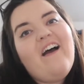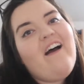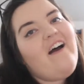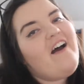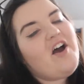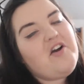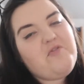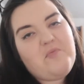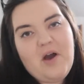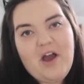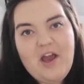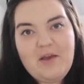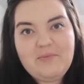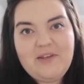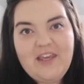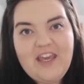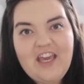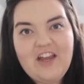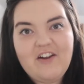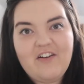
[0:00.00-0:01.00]
I'm
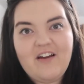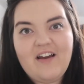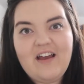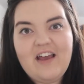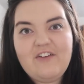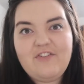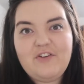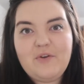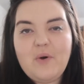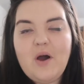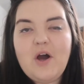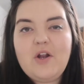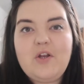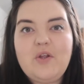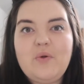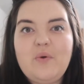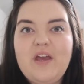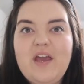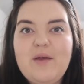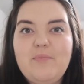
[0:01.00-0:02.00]
Ciara. If you are
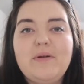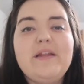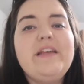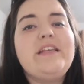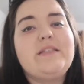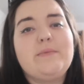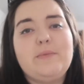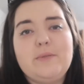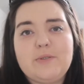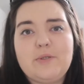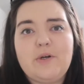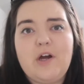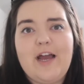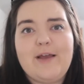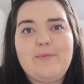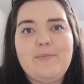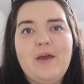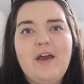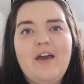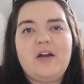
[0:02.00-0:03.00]
new here, please subscribe.